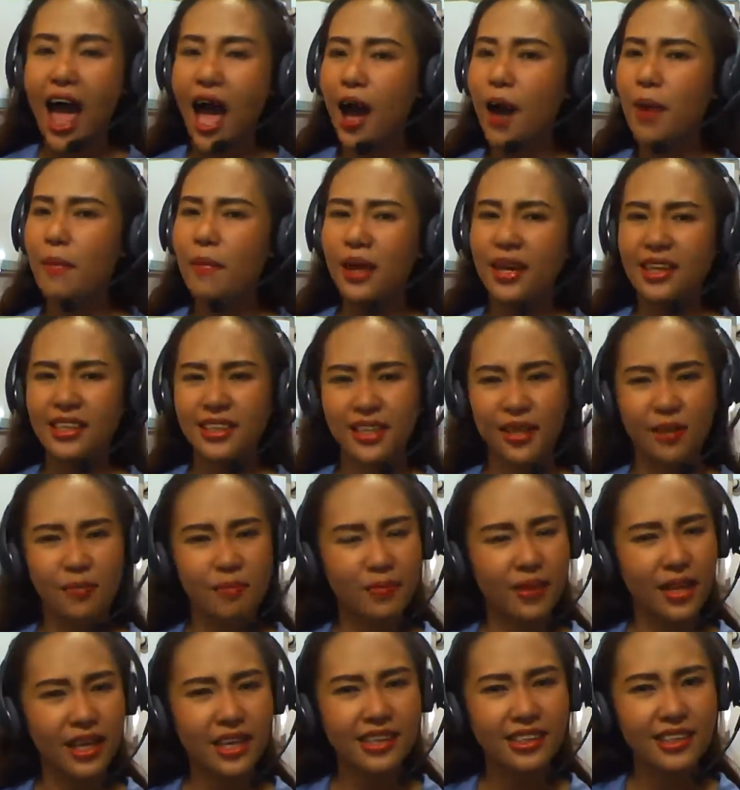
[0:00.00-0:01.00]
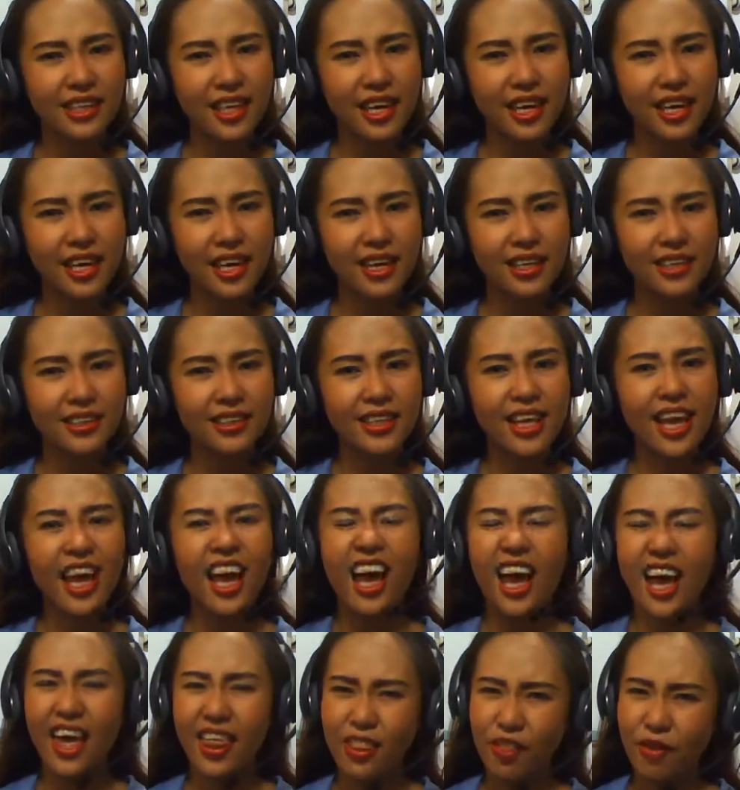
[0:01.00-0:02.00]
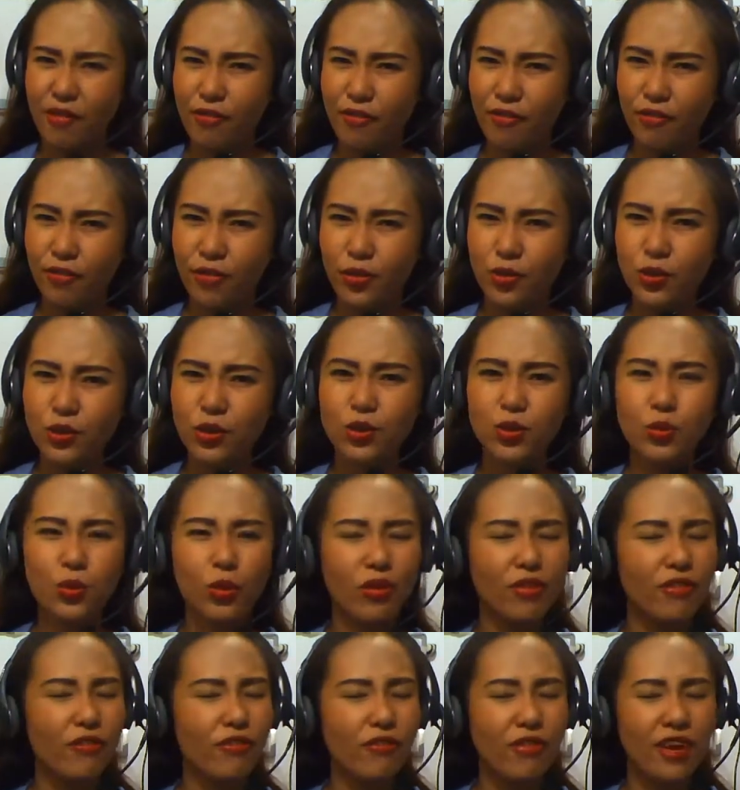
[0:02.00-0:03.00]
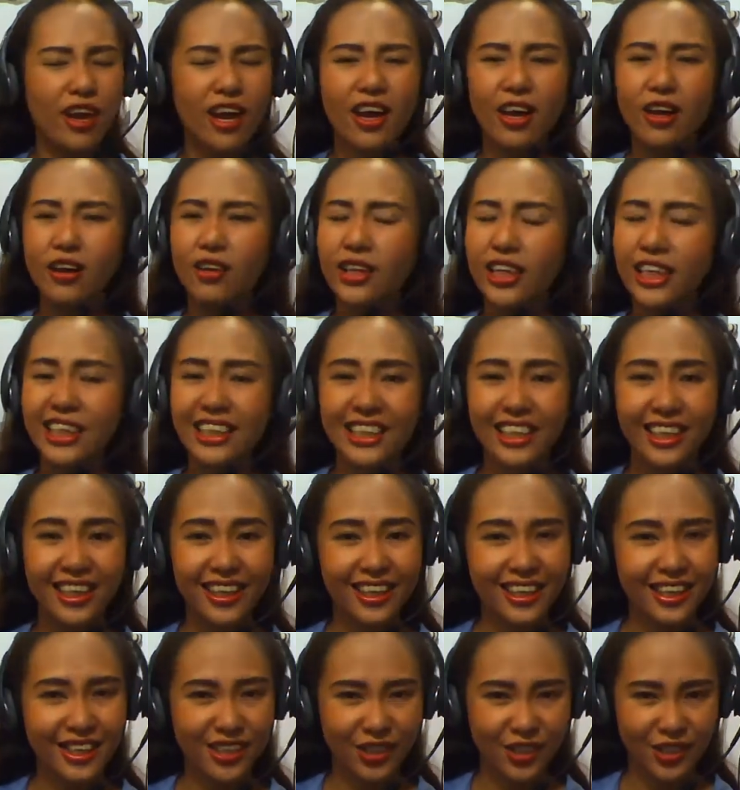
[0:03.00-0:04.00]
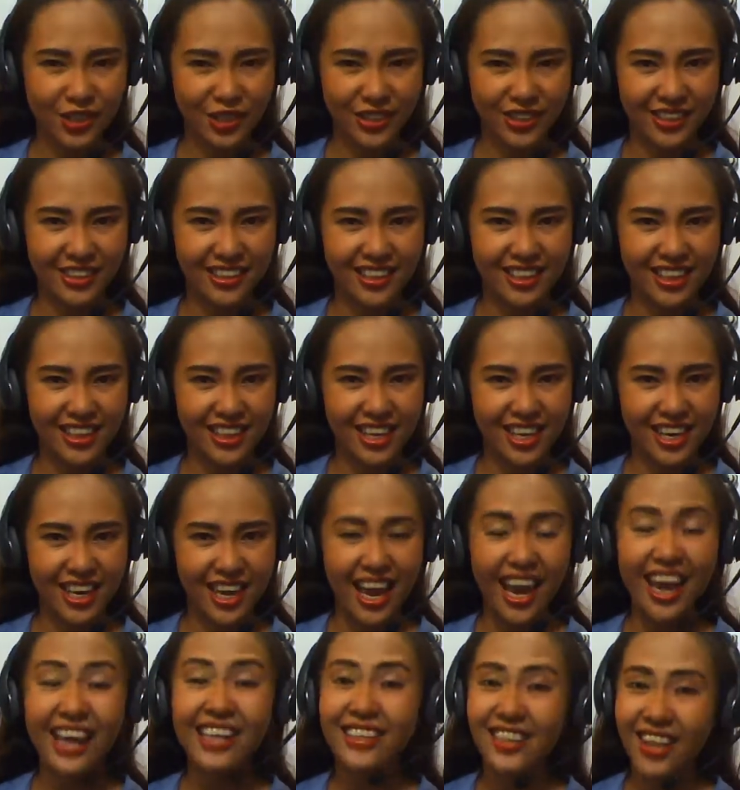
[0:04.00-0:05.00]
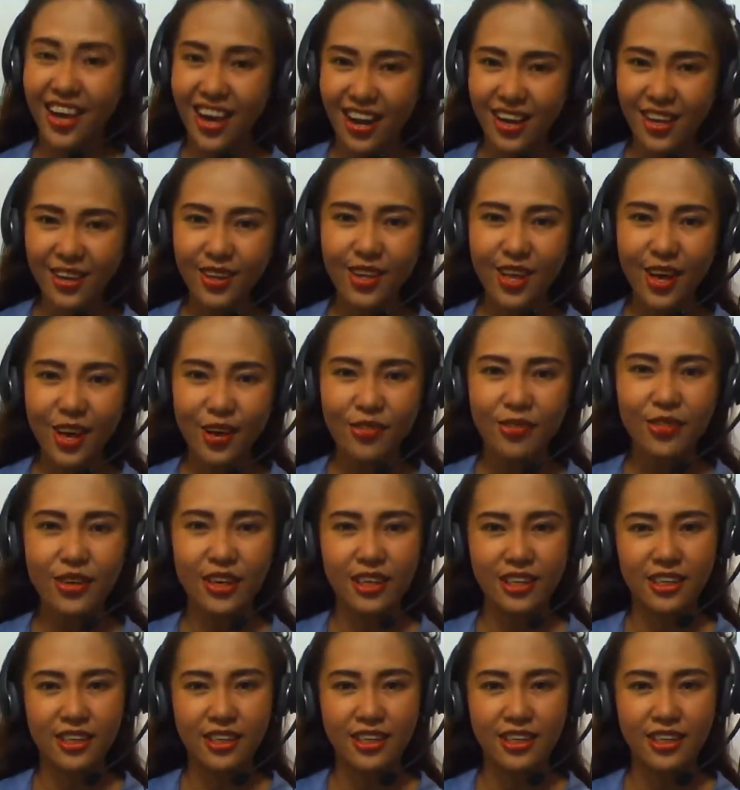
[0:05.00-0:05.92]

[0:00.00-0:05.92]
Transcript: amazing places, and the foods were very delicious. And I love it.